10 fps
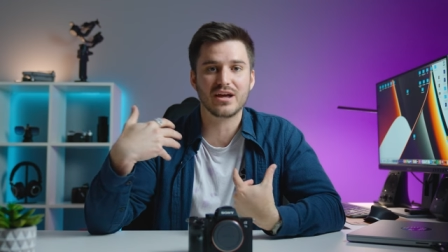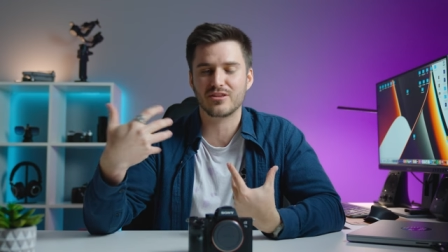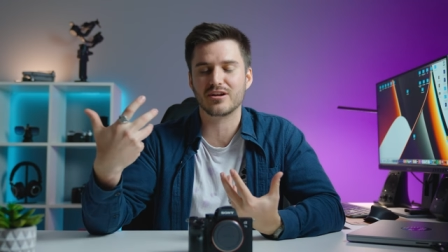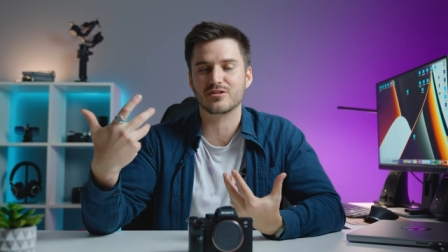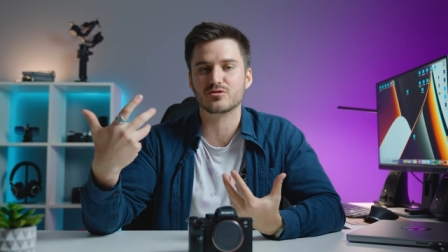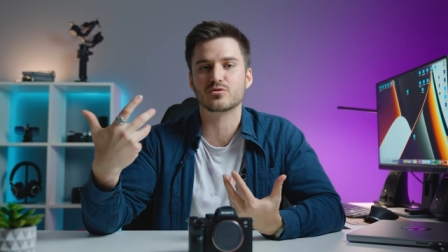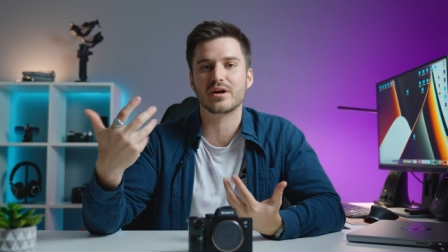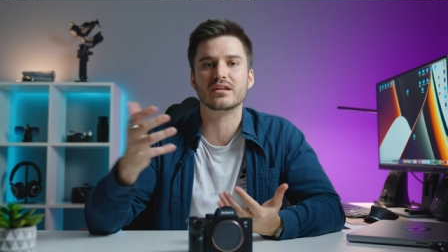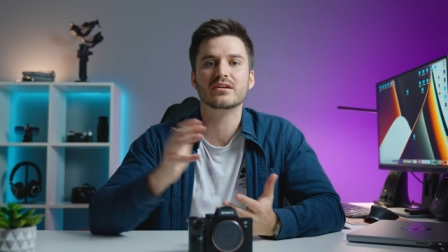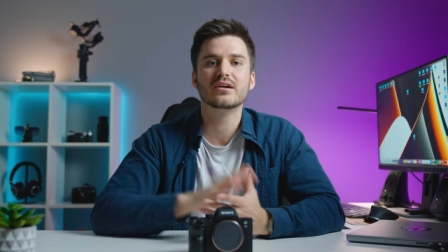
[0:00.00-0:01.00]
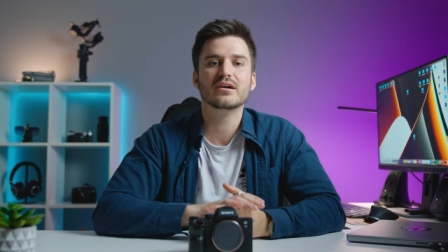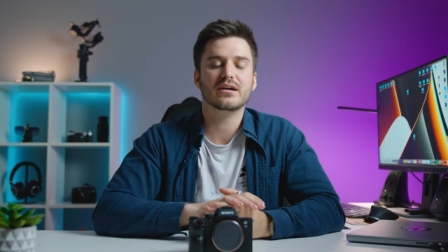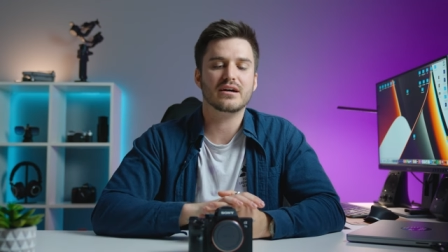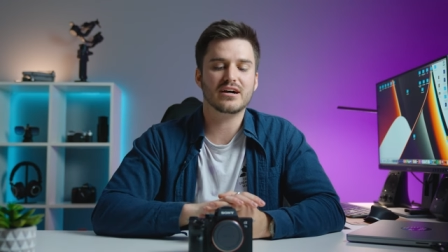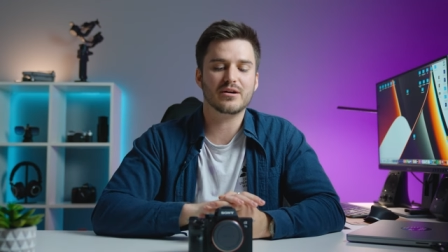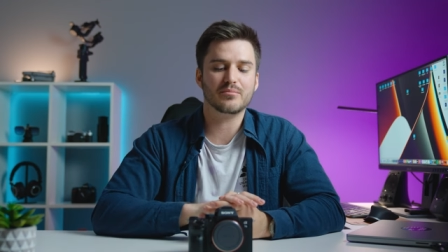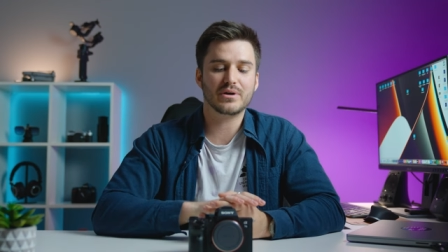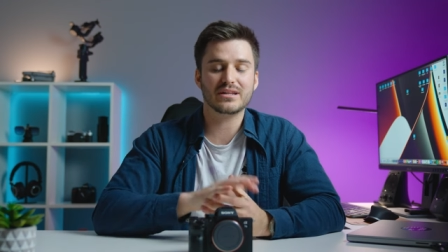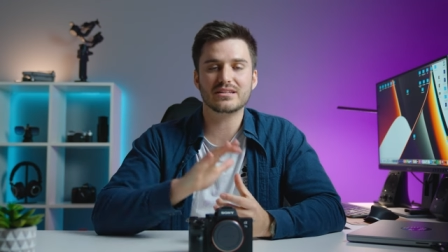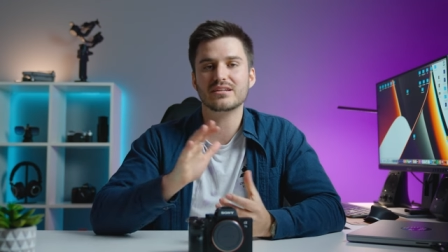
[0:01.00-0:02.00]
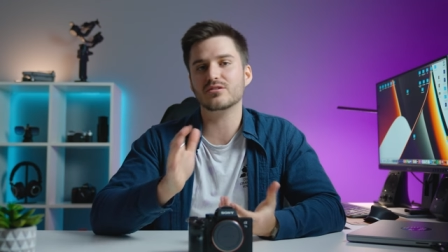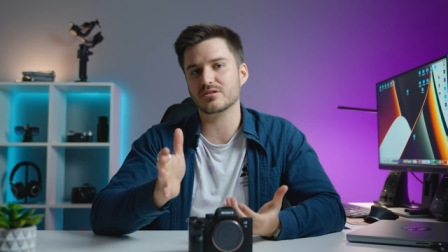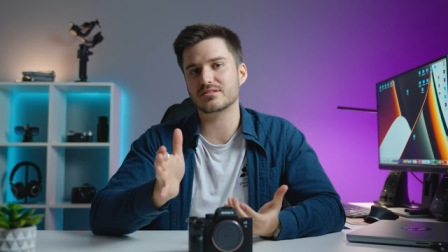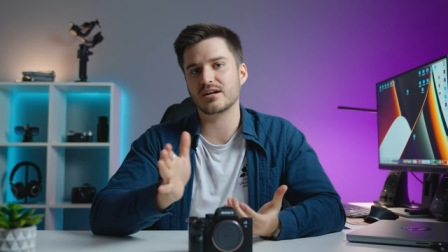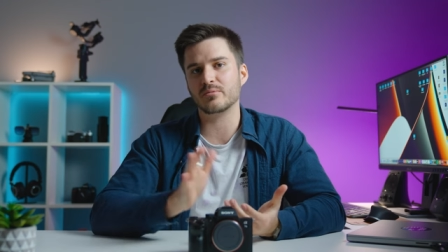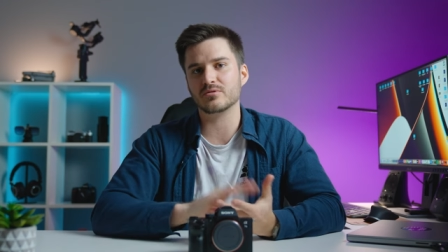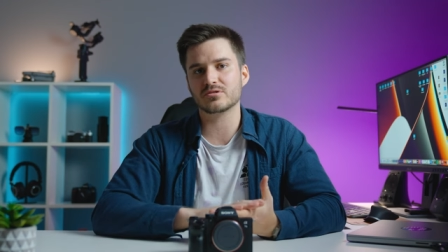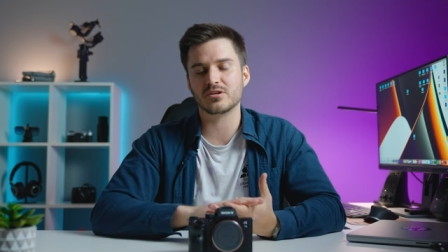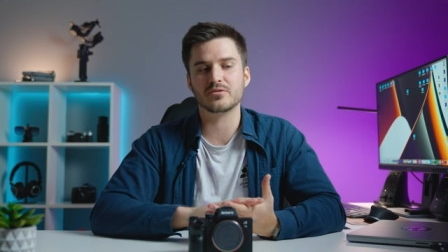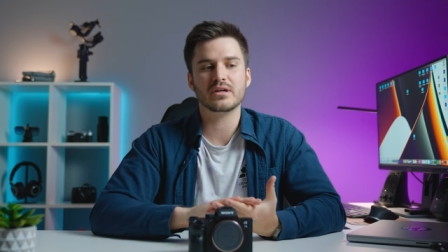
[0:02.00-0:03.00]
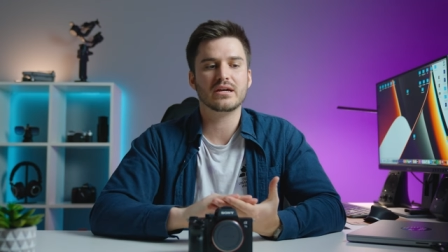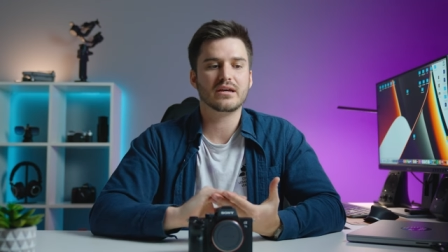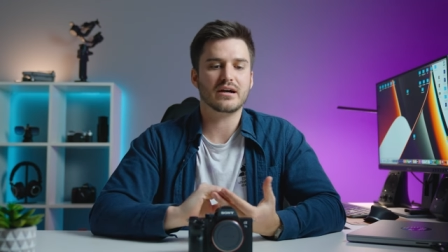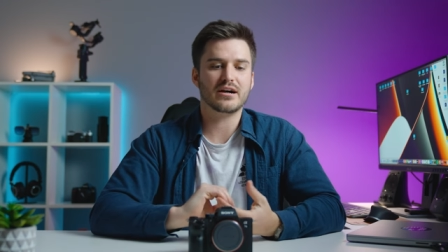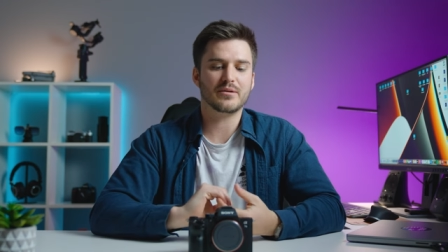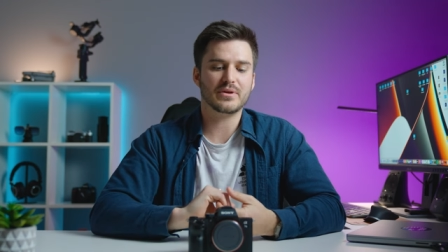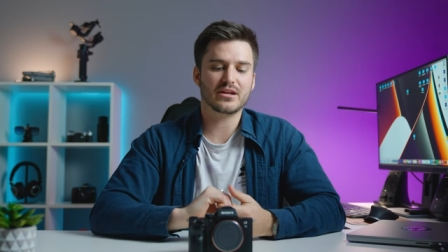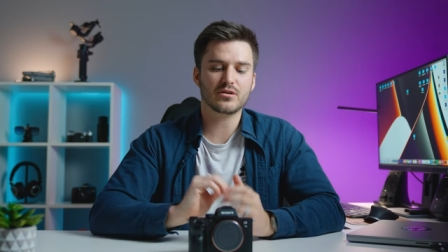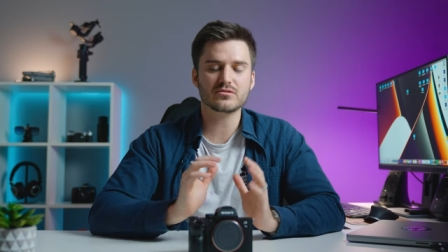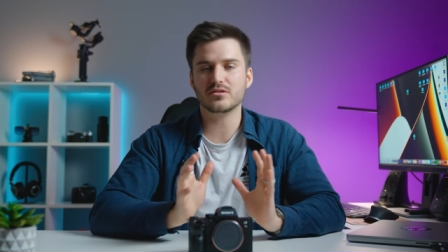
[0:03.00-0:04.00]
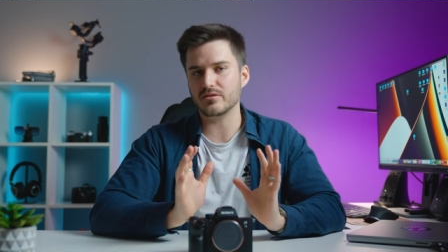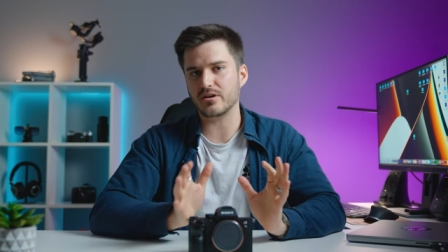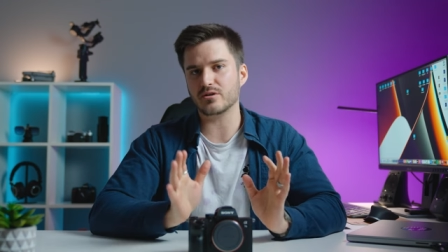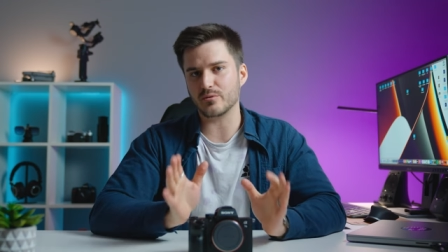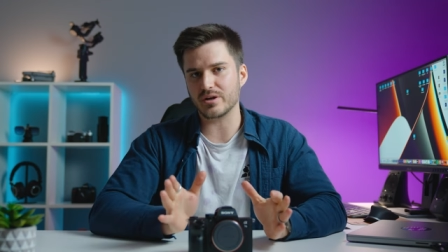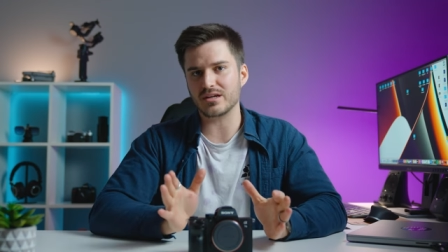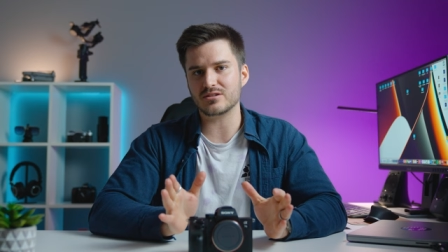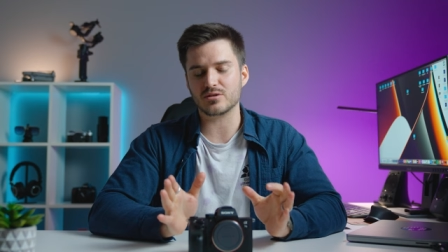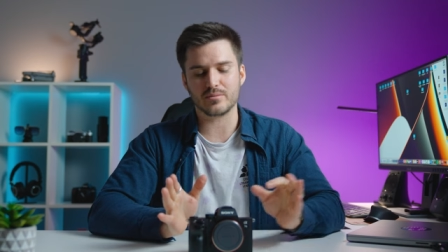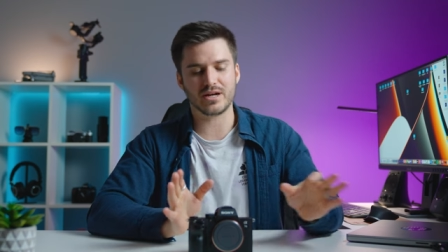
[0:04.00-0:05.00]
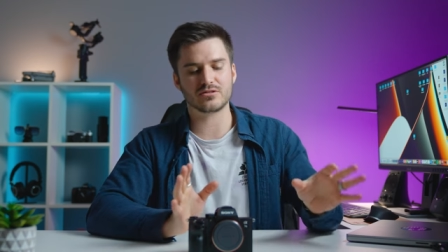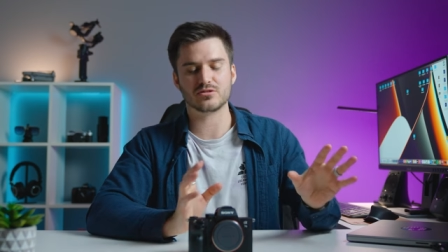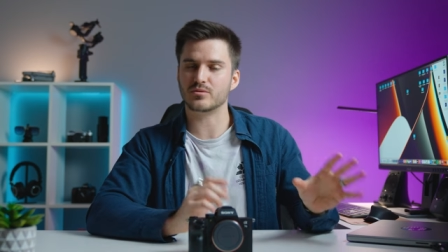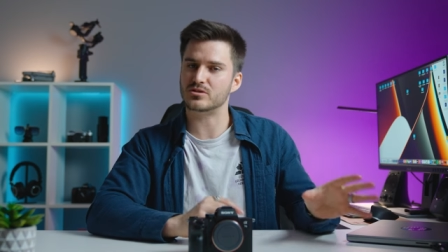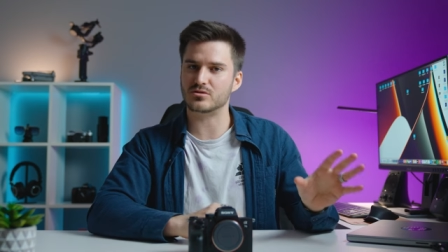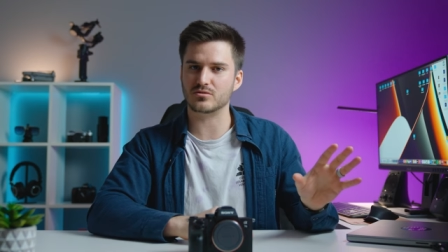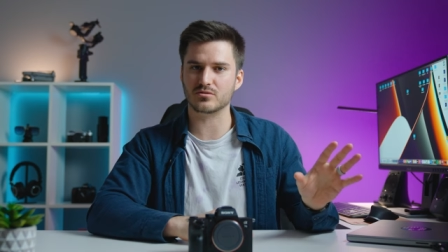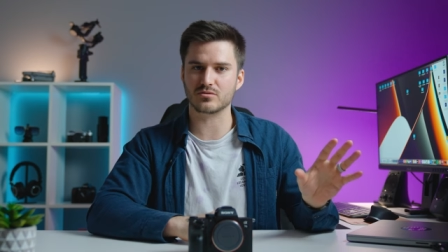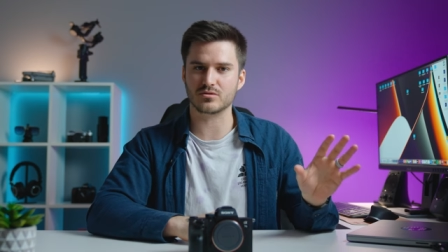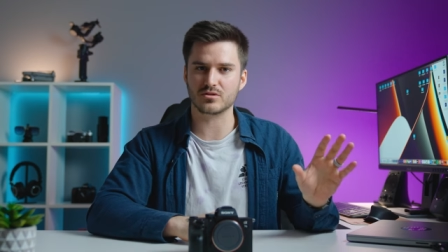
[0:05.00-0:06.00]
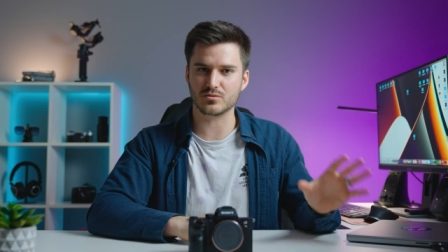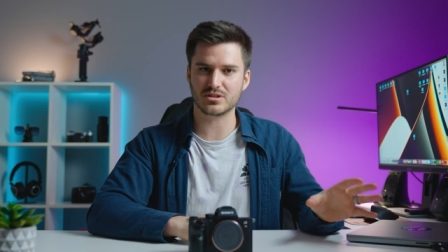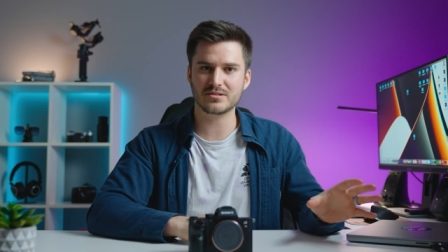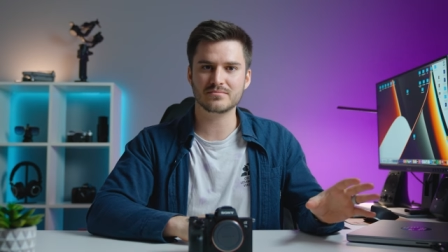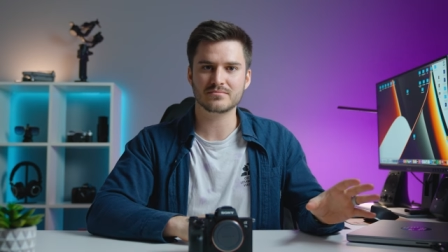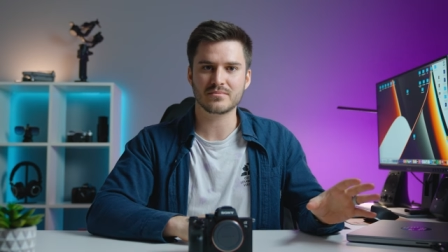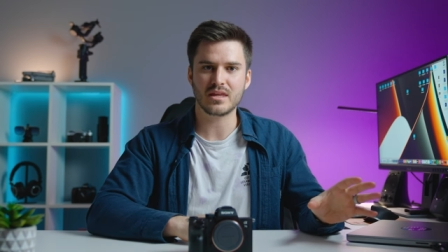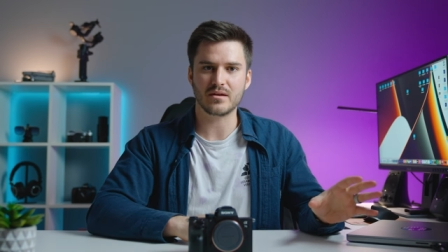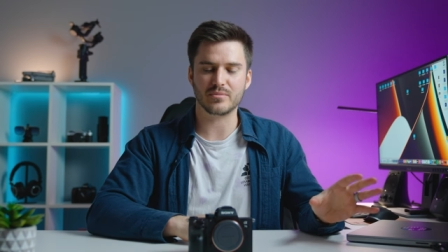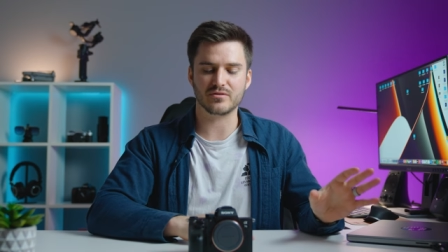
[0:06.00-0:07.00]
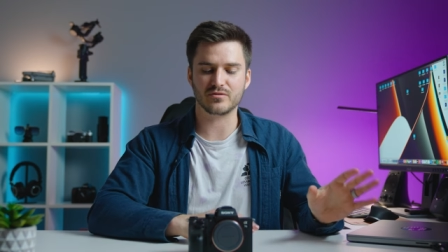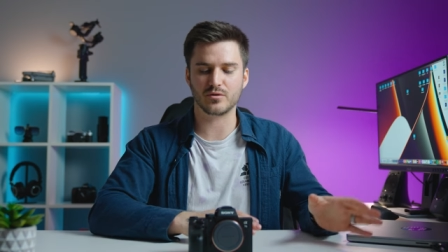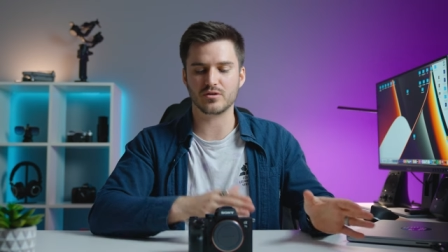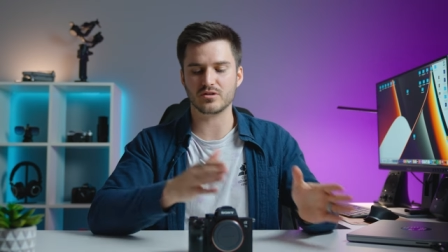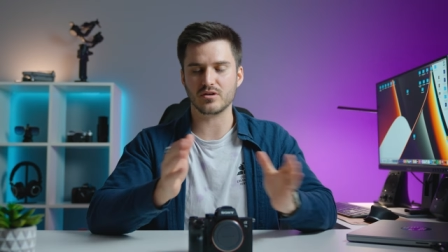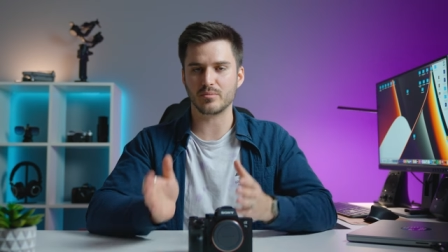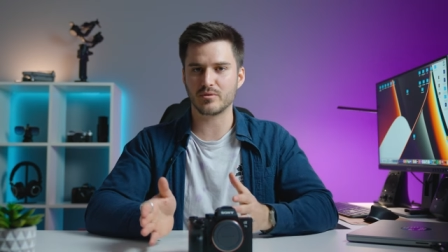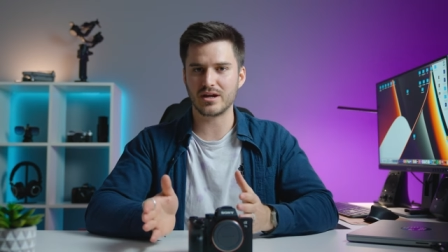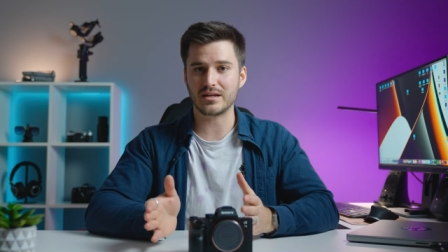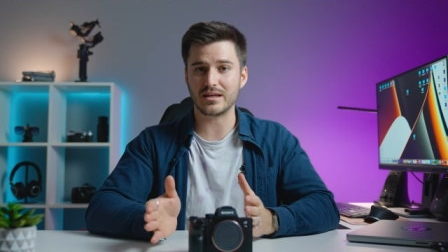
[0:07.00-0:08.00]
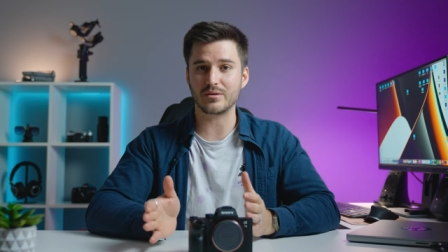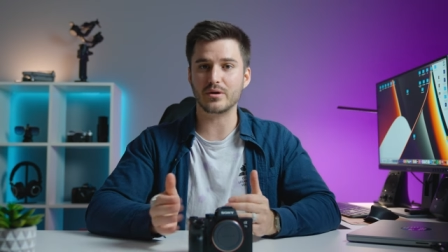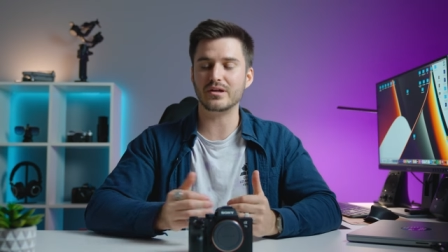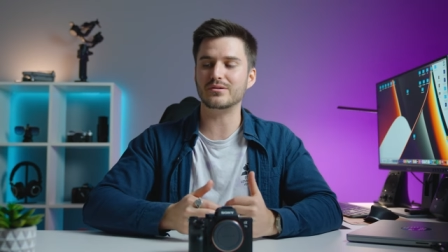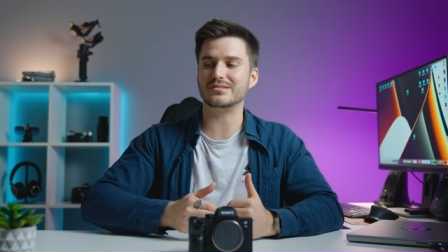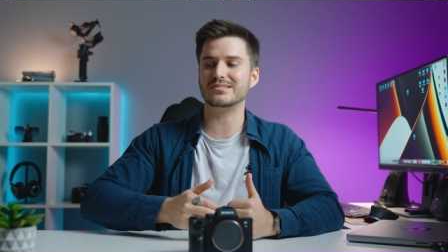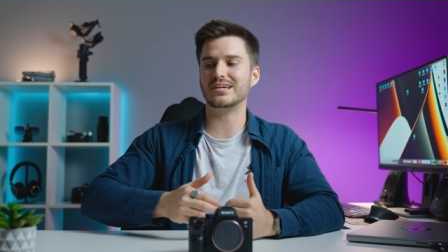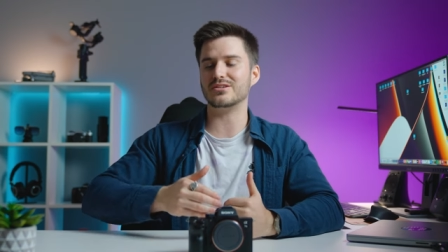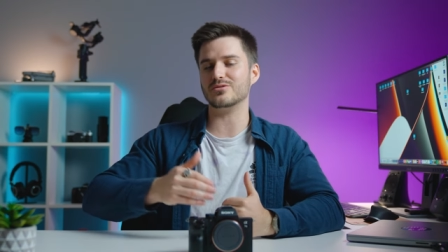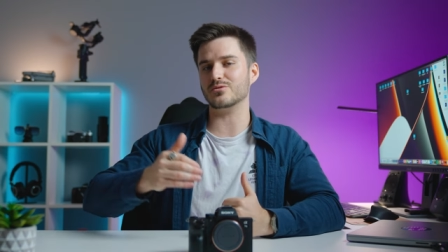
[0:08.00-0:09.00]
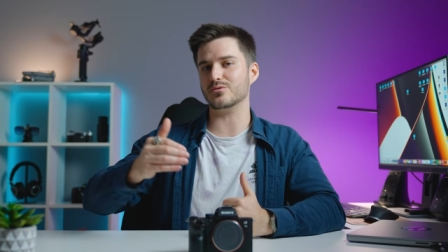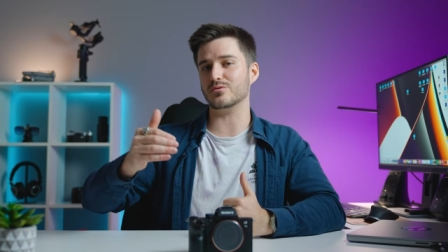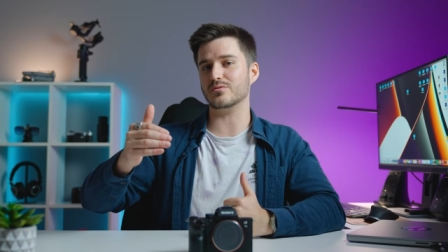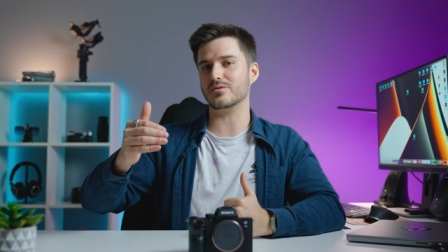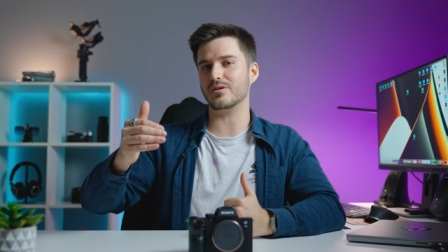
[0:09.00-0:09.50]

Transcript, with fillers: I thought it looked great, um, but it did look terrible. So um, it goes a long way to master what you're using before you upgrade. It, it'll set you